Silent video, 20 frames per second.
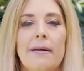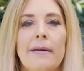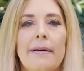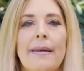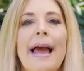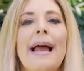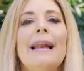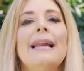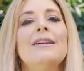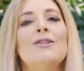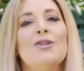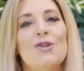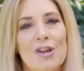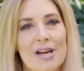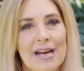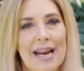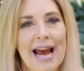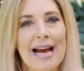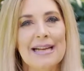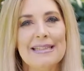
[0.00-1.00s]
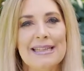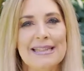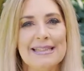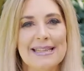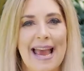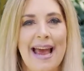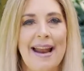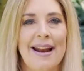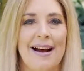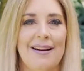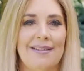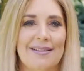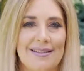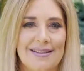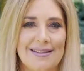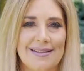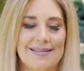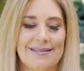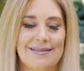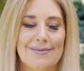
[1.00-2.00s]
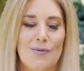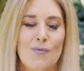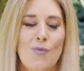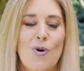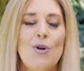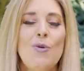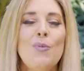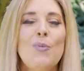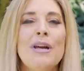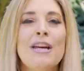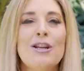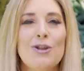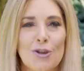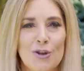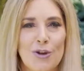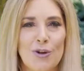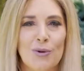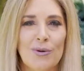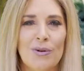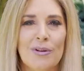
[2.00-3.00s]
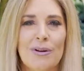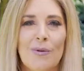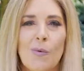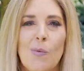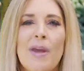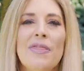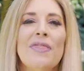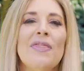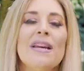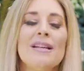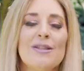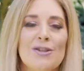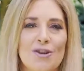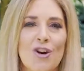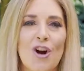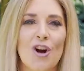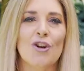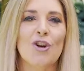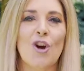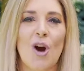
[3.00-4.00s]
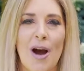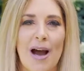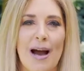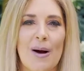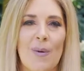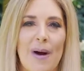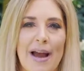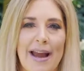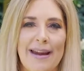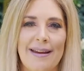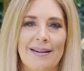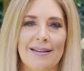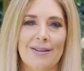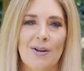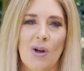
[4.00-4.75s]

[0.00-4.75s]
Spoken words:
Now let's look at us as adults. What do we do when things don't go our way?